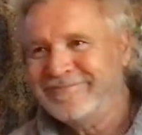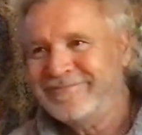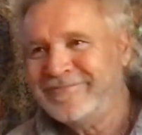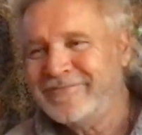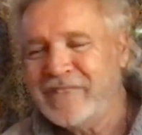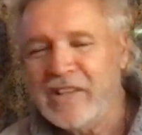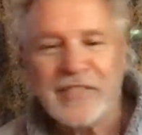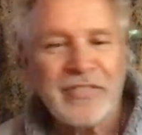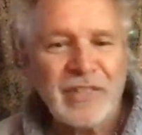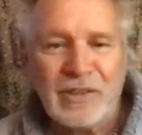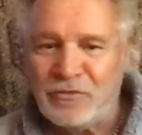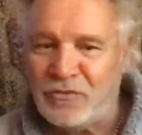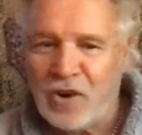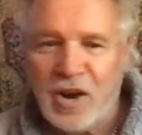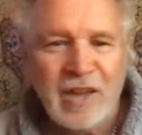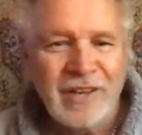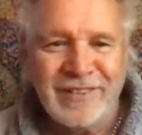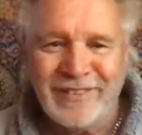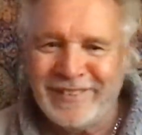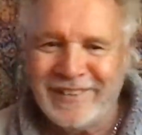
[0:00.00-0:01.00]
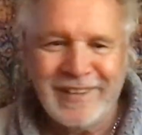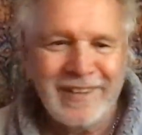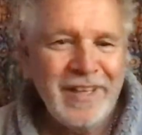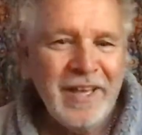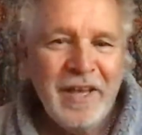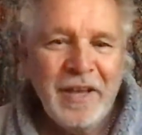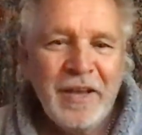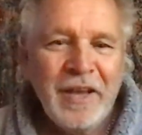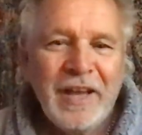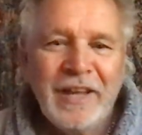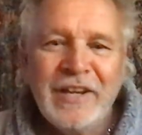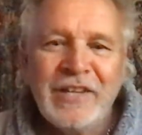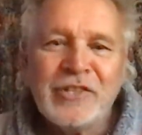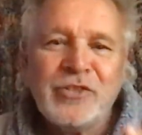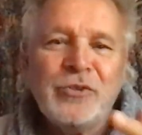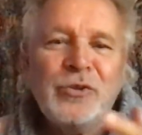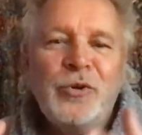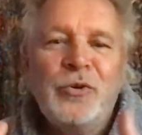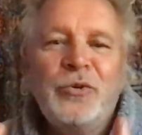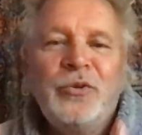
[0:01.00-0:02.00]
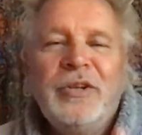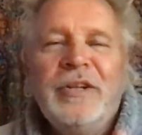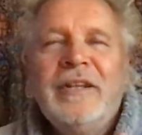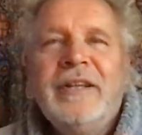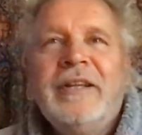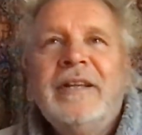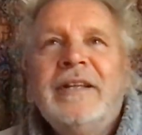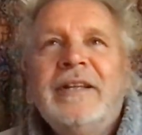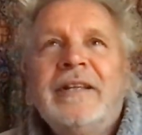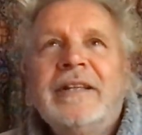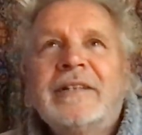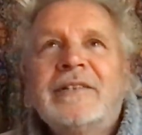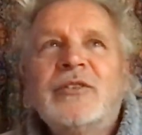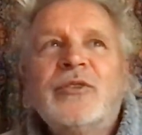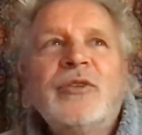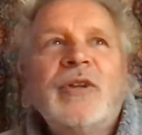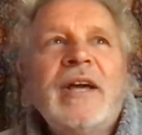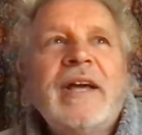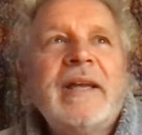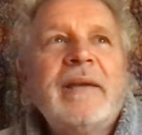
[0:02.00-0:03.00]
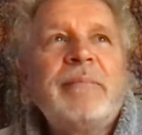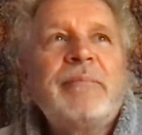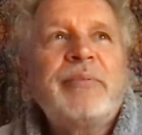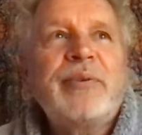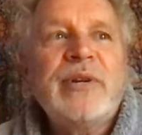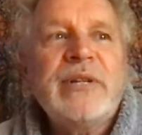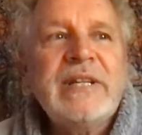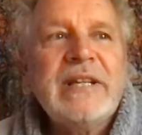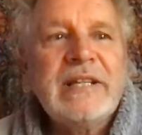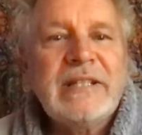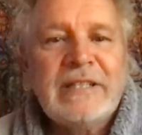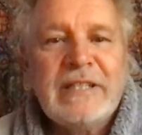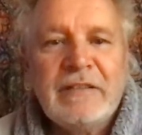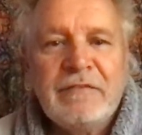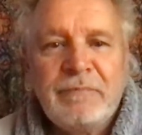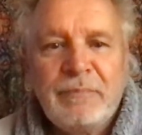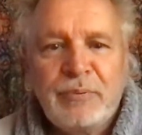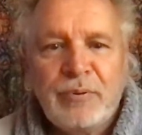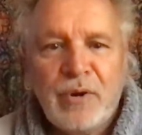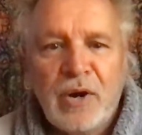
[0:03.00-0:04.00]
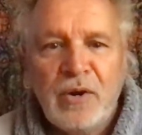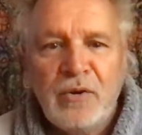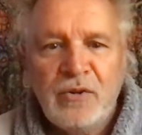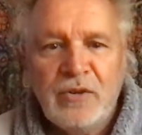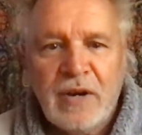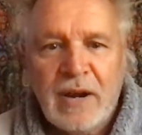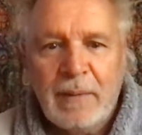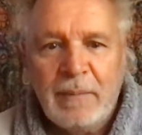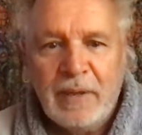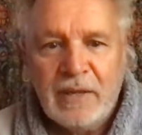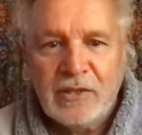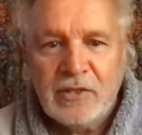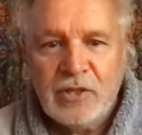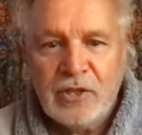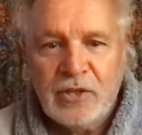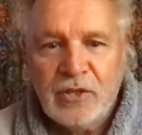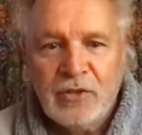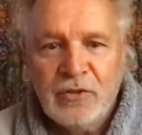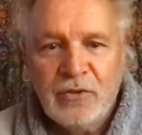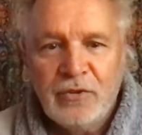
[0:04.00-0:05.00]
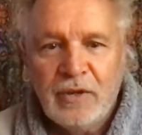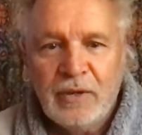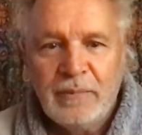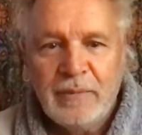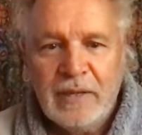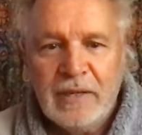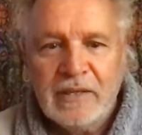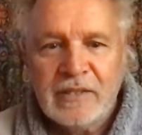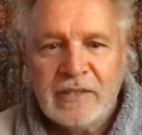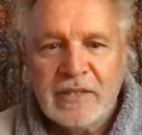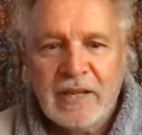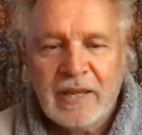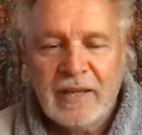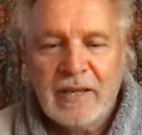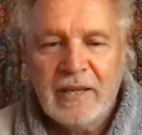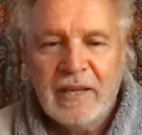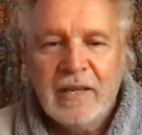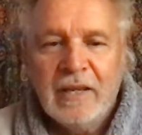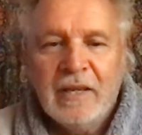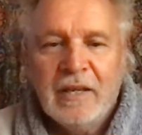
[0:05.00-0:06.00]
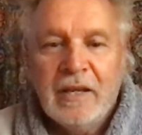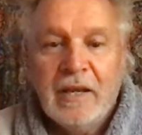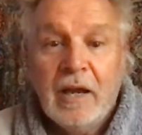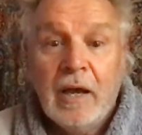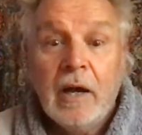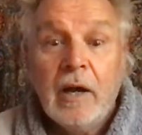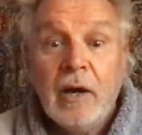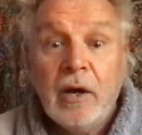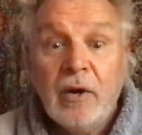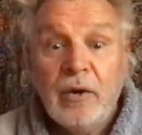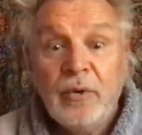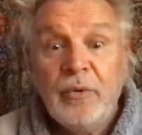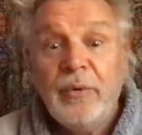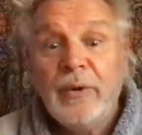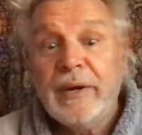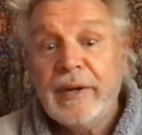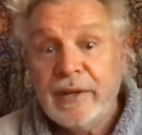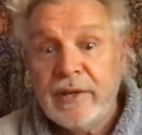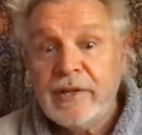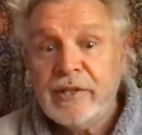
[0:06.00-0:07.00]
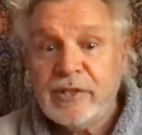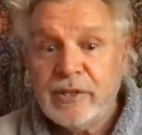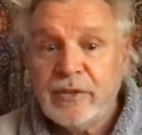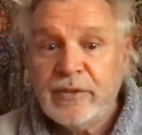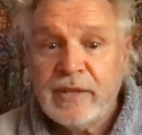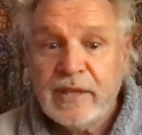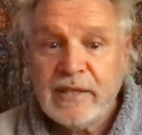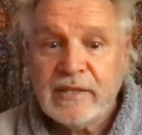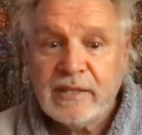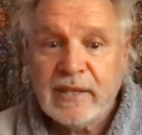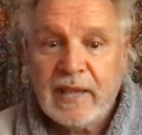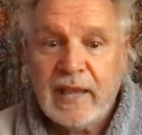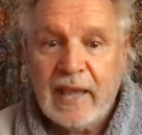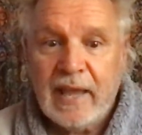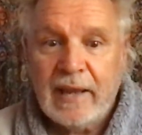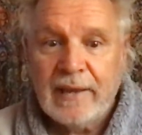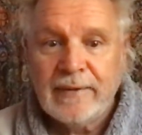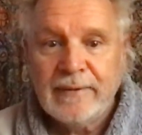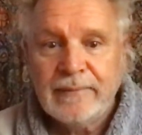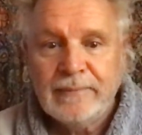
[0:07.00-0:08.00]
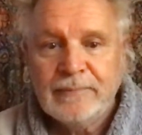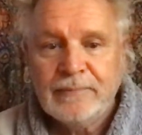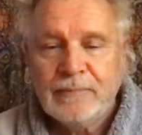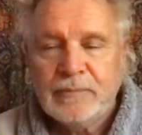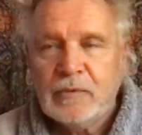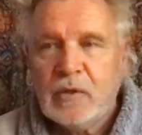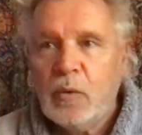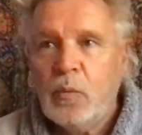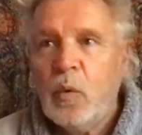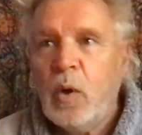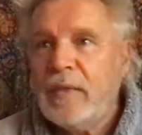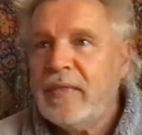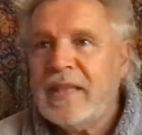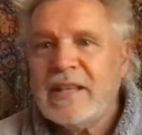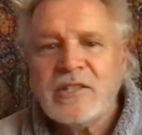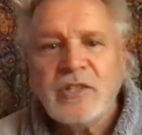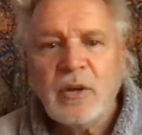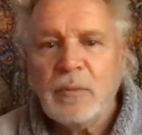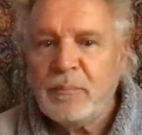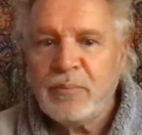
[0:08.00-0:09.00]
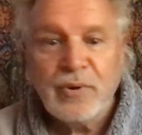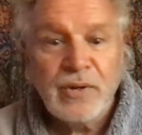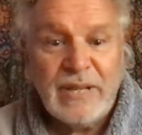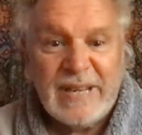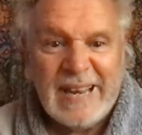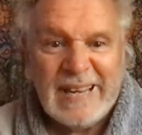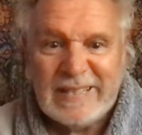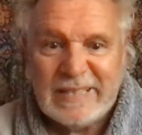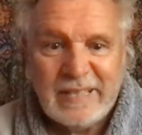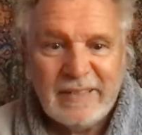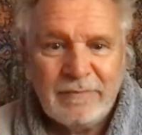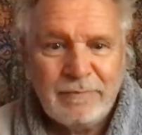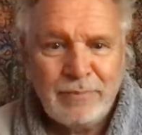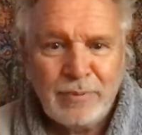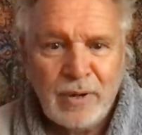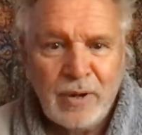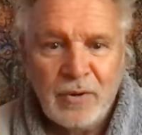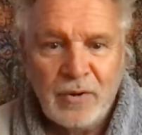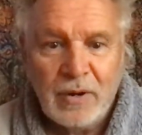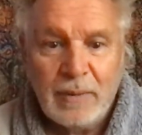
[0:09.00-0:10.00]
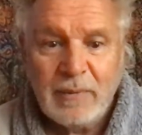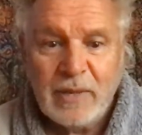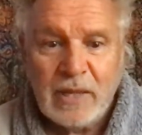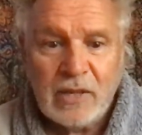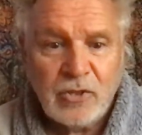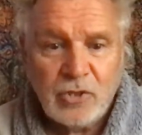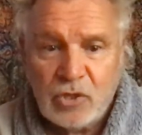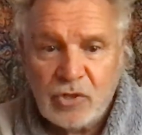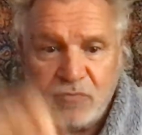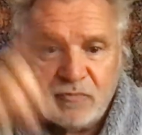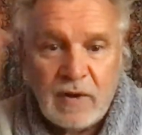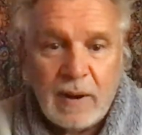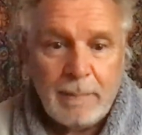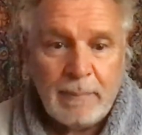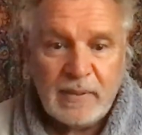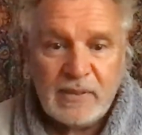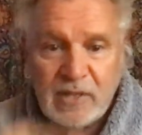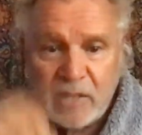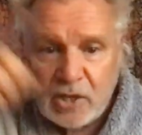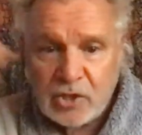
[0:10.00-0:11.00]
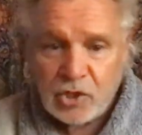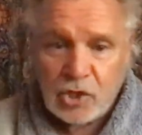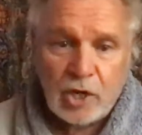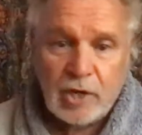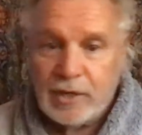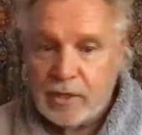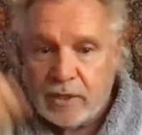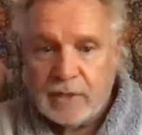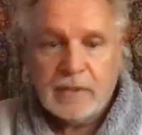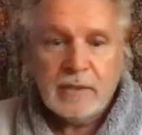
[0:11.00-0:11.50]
Nothing, right? And it's all like predictive programming too. I mean, it's like, oh, we're going to do this again. That's not predictive programming. That's just repetition.